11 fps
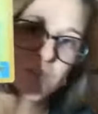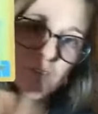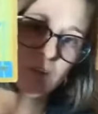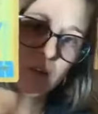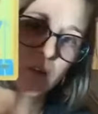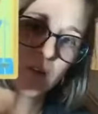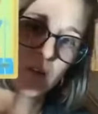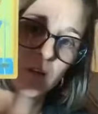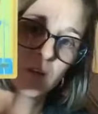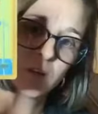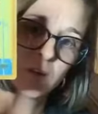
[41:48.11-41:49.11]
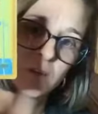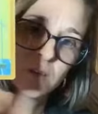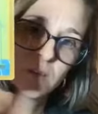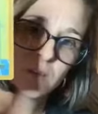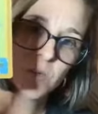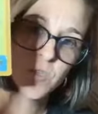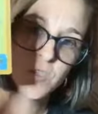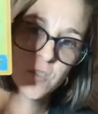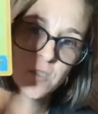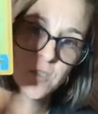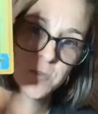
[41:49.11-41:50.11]
just like, I
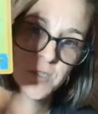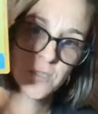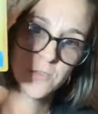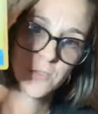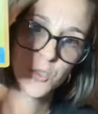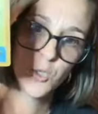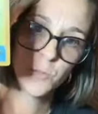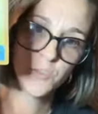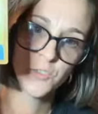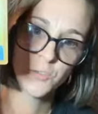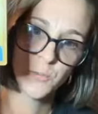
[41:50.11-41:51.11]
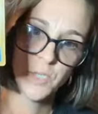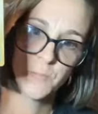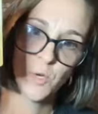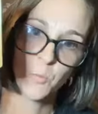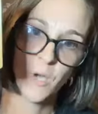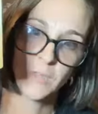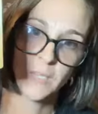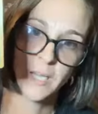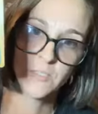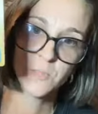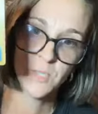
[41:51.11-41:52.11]
was going to take my son to Canoobles this weekend, but went
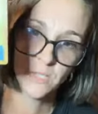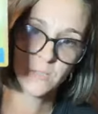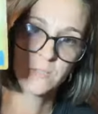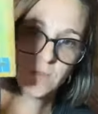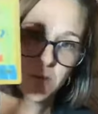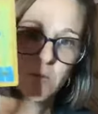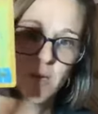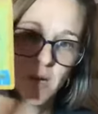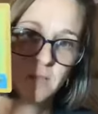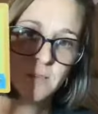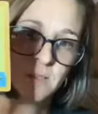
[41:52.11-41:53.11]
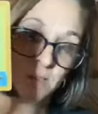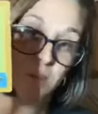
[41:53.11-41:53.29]
last weekend. Okay.